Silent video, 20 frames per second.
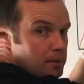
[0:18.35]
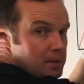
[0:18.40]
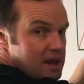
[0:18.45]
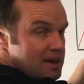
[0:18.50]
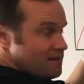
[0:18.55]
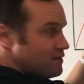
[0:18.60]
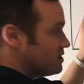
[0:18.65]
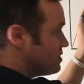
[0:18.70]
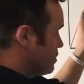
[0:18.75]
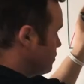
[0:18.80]

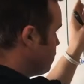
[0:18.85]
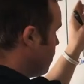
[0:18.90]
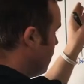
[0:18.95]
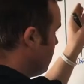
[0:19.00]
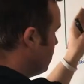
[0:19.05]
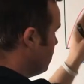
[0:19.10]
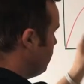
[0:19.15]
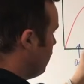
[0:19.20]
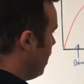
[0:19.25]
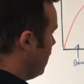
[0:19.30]
levels is what
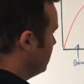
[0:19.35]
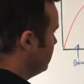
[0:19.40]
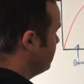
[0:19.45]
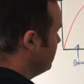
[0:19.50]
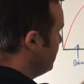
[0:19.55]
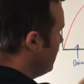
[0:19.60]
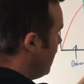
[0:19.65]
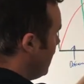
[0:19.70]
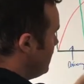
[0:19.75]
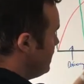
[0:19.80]
we want,
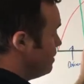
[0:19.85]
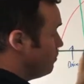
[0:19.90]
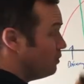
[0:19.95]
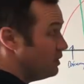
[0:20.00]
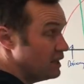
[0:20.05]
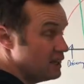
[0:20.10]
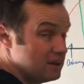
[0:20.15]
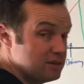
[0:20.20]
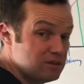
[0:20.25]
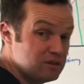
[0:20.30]
and then we
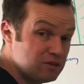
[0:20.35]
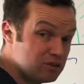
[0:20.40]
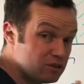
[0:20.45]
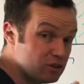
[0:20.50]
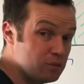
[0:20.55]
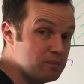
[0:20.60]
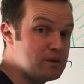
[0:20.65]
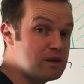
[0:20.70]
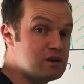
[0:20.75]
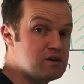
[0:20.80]
can,
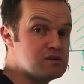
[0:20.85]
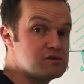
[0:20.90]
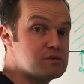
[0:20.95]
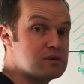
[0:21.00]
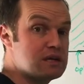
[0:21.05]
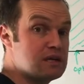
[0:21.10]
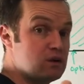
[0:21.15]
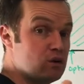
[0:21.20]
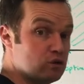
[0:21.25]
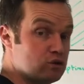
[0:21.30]
some minerals we
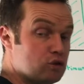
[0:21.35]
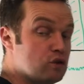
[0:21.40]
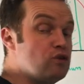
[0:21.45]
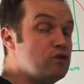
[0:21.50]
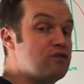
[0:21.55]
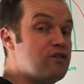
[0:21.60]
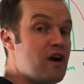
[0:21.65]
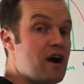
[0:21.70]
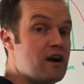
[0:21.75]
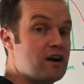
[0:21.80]
can go too
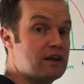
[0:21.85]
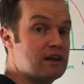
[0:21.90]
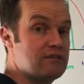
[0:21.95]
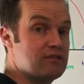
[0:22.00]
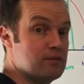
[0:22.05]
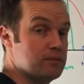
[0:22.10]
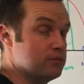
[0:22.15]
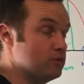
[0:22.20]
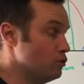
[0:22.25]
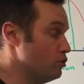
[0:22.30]
far and give
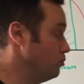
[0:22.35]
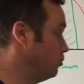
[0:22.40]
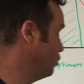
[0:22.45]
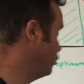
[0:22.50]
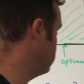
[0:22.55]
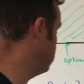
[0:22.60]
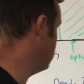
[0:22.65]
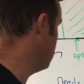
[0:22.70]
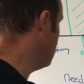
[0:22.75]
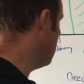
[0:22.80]
them too
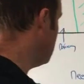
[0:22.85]
much.